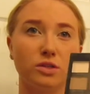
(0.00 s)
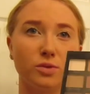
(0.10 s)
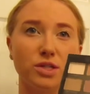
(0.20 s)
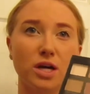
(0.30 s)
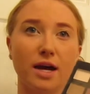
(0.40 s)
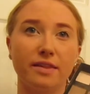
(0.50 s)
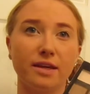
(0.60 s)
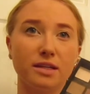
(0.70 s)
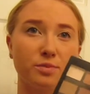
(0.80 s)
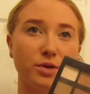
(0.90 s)
which I think
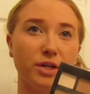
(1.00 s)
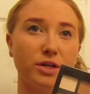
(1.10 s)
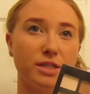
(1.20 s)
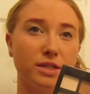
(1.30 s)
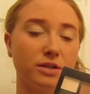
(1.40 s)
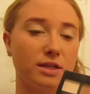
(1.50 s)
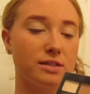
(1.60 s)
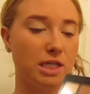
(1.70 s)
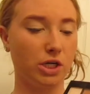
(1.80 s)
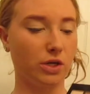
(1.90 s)
is a pretty good deal
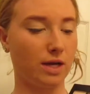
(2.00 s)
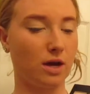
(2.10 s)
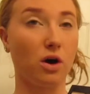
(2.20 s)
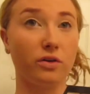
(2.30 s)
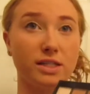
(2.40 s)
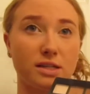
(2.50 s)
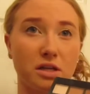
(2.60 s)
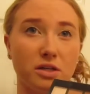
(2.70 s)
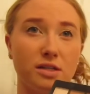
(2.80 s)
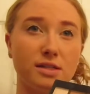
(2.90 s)
considering you get all these
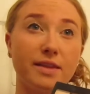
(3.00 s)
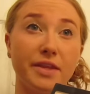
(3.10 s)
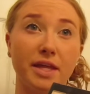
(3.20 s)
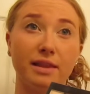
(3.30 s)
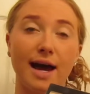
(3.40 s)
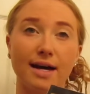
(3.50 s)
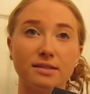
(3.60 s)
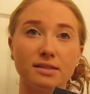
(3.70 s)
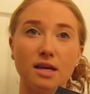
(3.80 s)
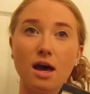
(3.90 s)
colors and they
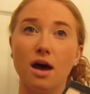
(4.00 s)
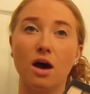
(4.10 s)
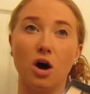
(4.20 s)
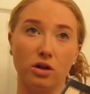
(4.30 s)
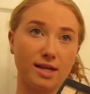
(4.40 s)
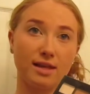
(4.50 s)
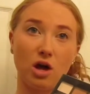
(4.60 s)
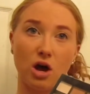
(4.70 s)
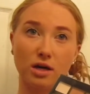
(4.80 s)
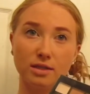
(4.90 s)
last all day
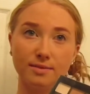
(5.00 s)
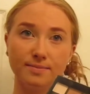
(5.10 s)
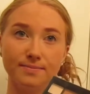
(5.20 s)
long.